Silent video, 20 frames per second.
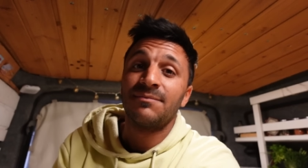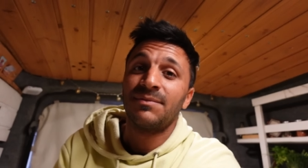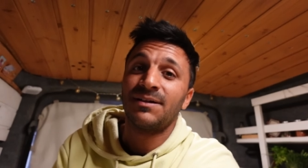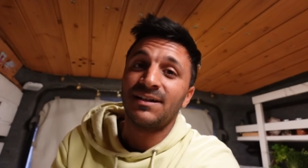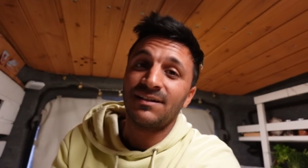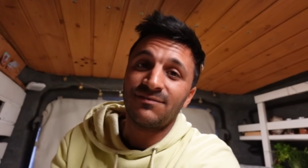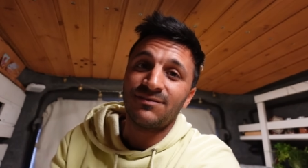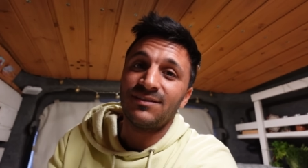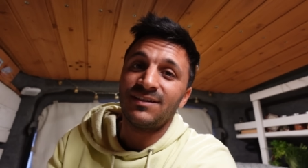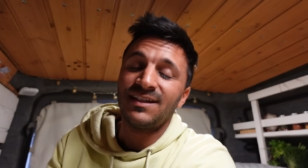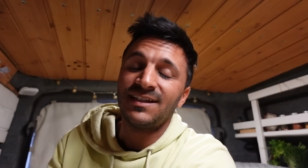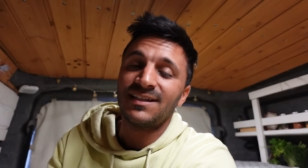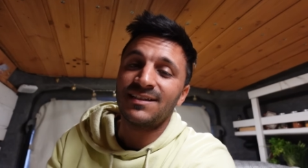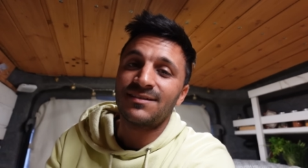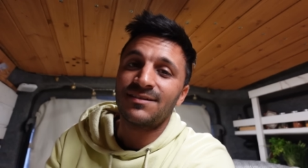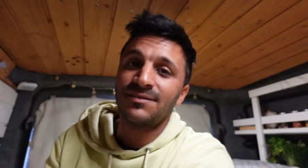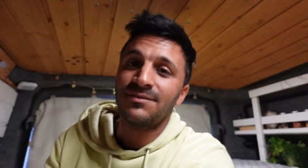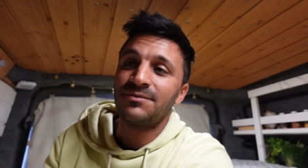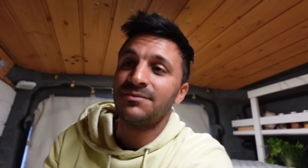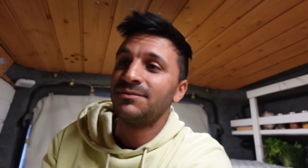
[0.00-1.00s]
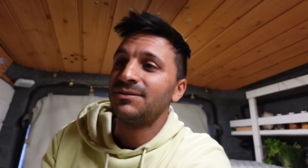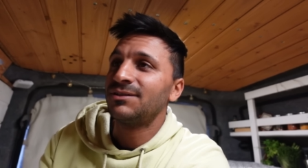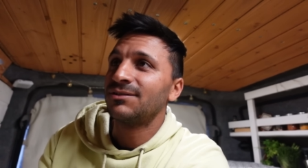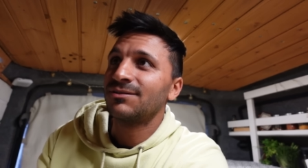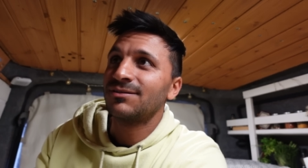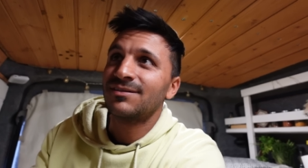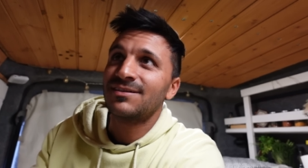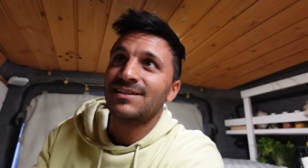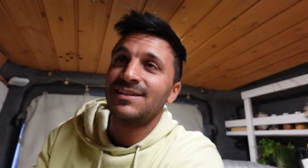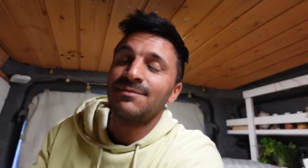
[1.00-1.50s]
But if you needed to, you
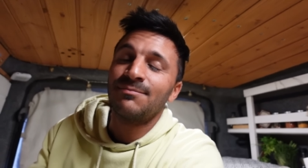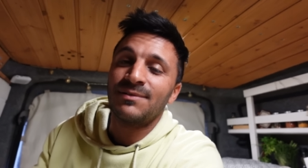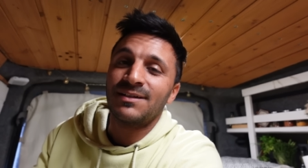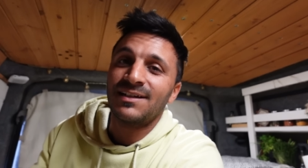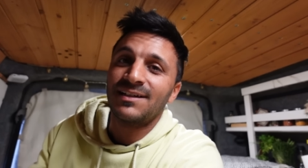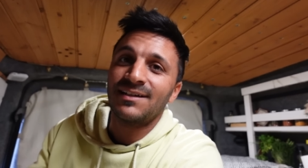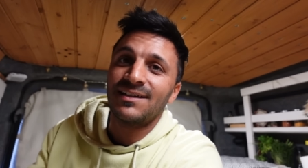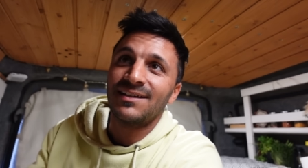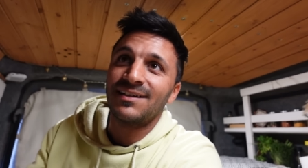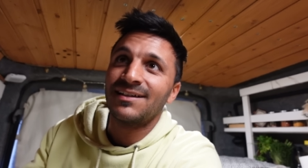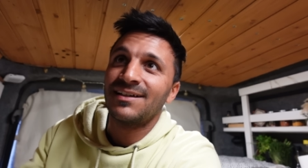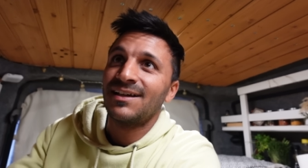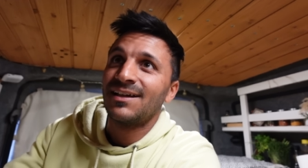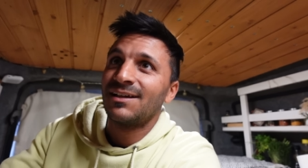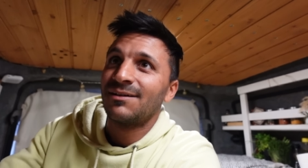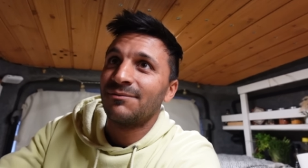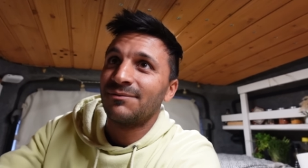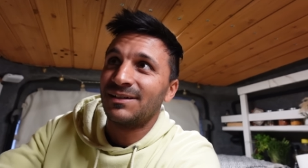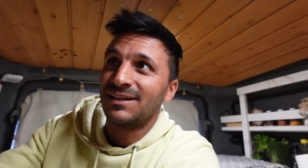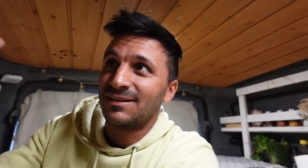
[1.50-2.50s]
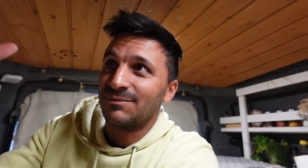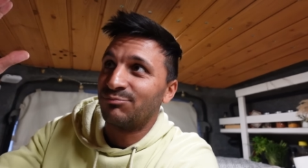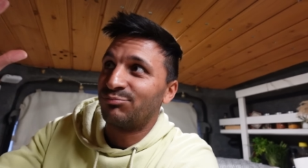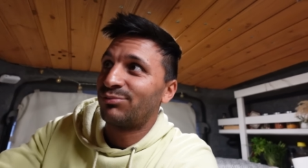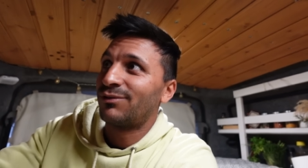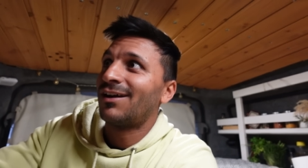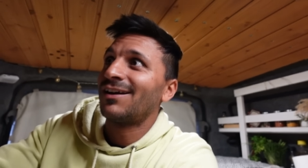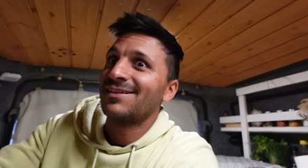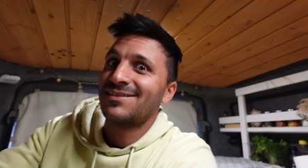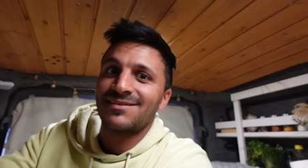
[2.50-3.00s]
could sleep in here when it's
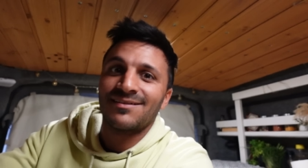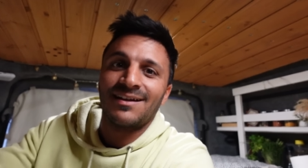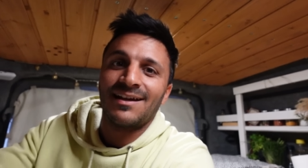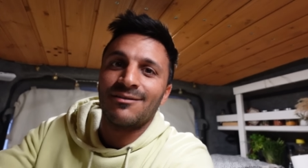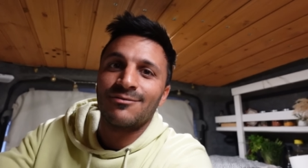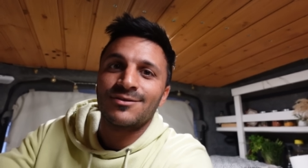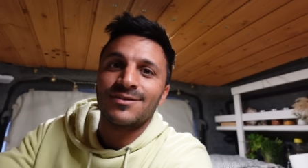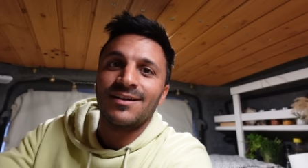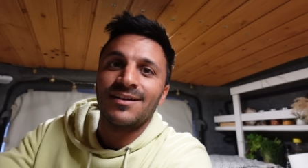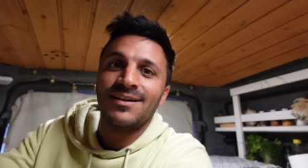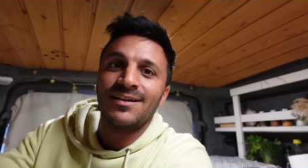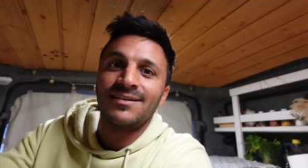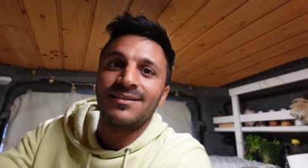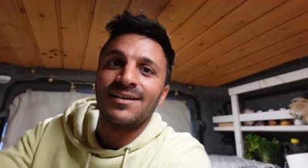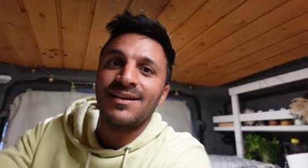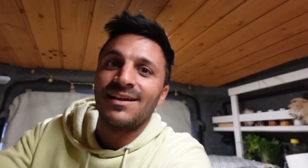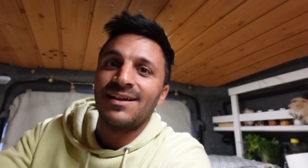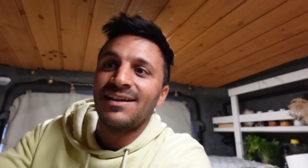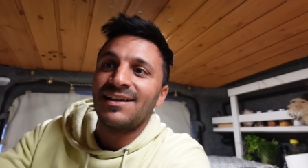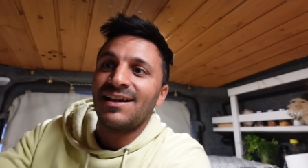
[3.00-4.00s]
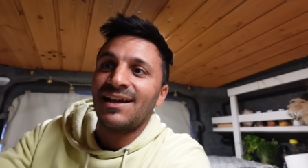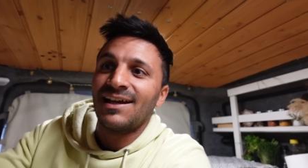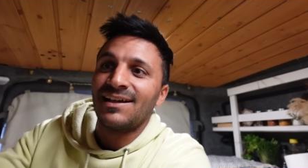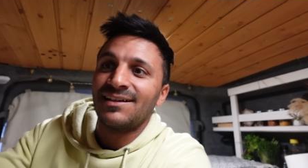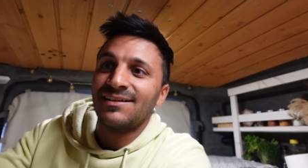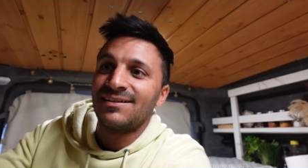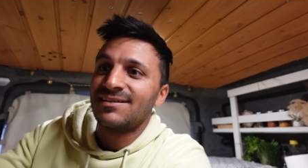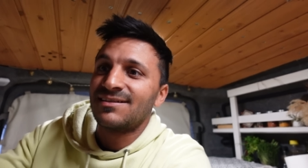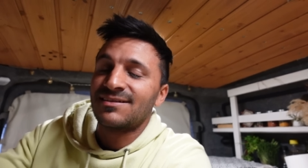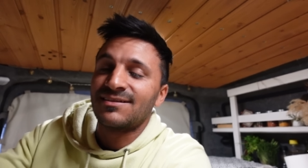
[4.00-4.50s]
bright sun outside
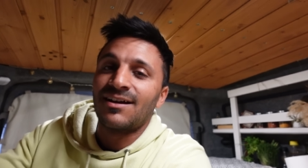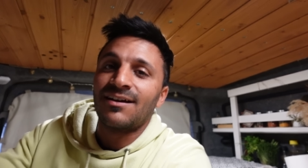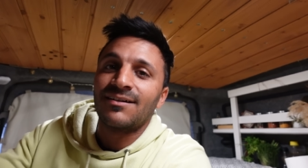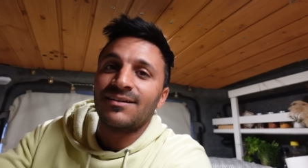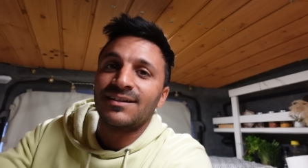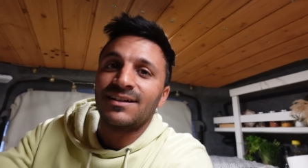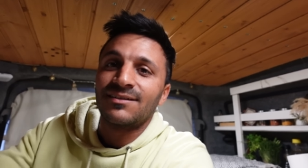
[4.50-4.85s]
and it's dark